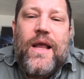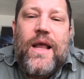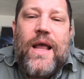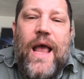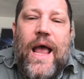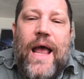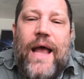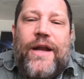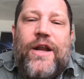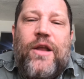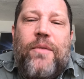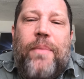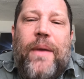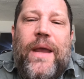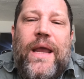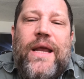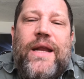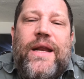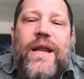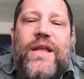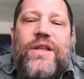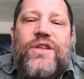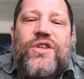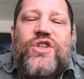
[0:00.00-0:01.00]
And to be an
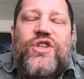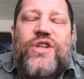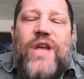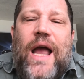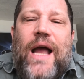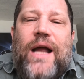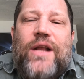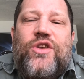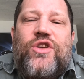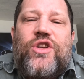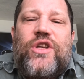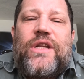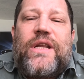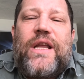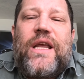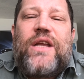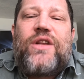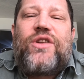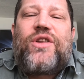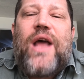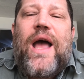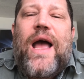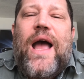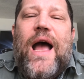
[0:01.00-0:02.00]
insect, you need
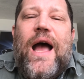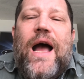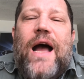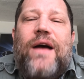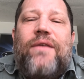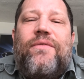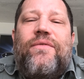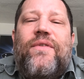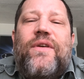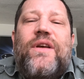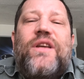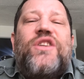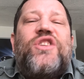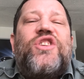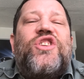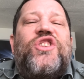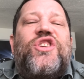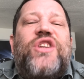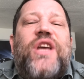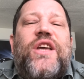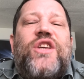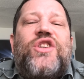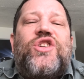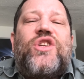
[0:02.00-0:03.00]
to have
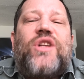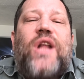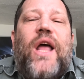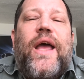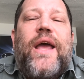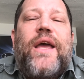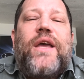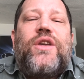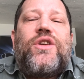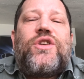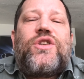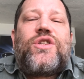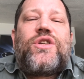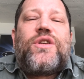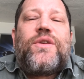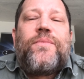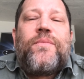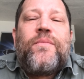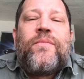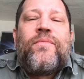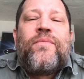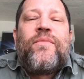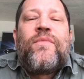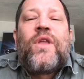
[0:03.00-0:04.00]
6 legs,
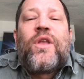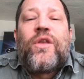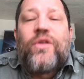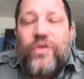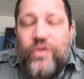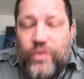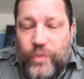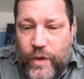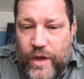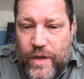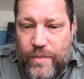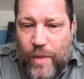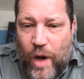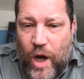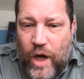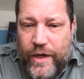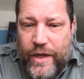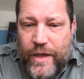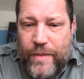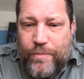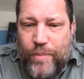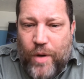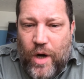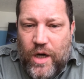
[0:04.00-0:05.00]
3
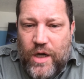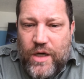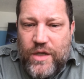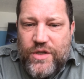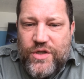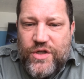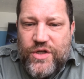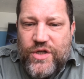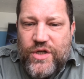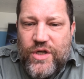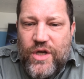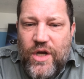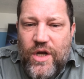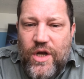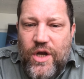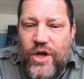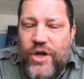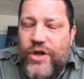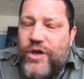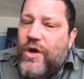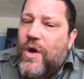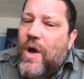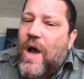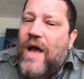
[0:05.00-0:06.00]
body parts.
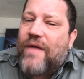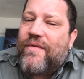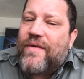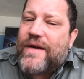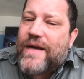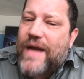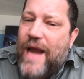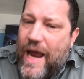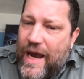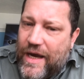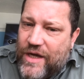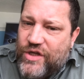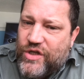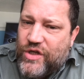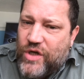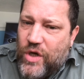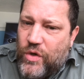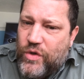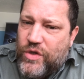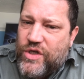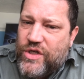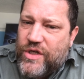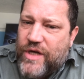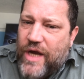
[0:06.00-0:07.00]
You have an
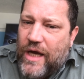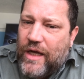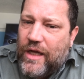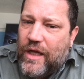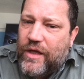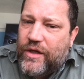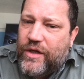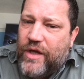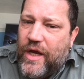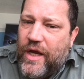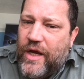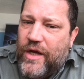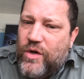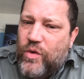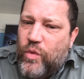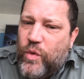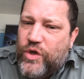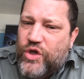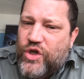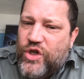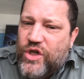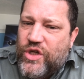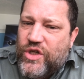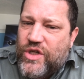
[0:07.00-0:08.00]
exoskeleton,
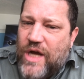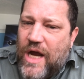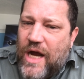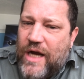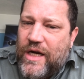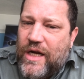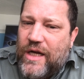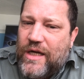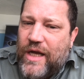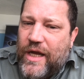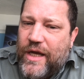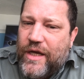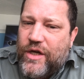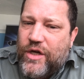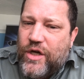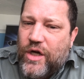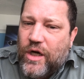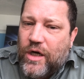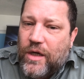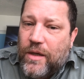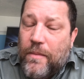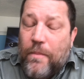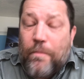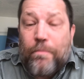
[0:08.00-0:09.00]
which is kind of like
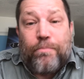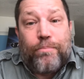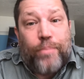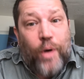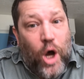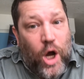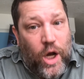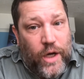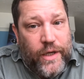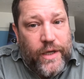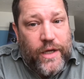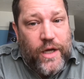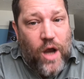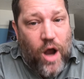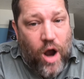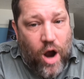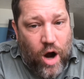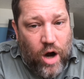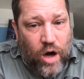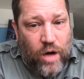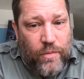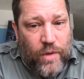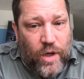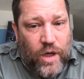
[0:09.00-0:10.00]
your body
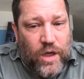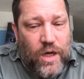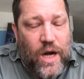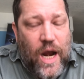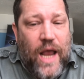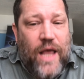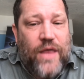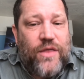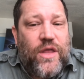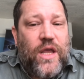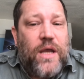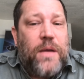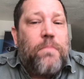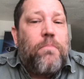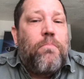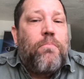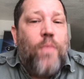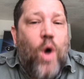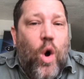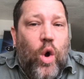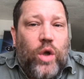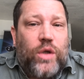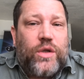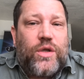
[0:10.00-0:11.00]
armor, and they
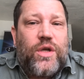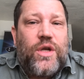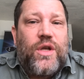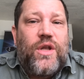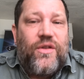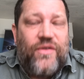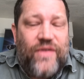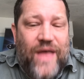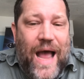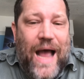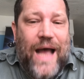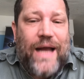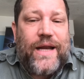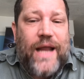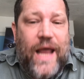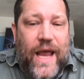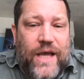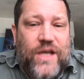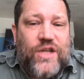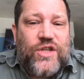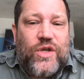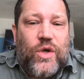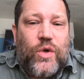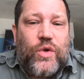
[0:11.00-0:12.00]
molt that
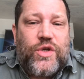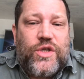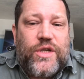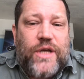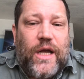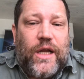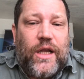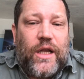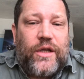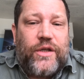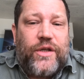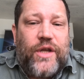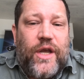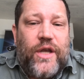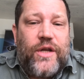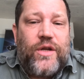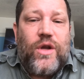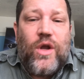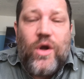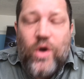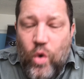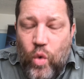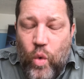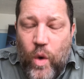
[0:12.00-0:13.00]
exoskeleton
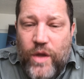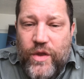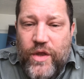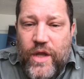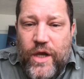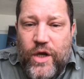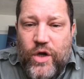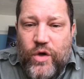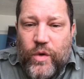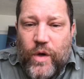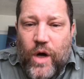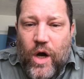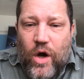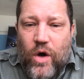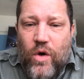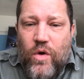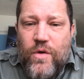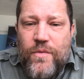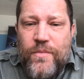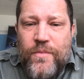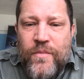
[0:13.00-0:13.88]
when they grow.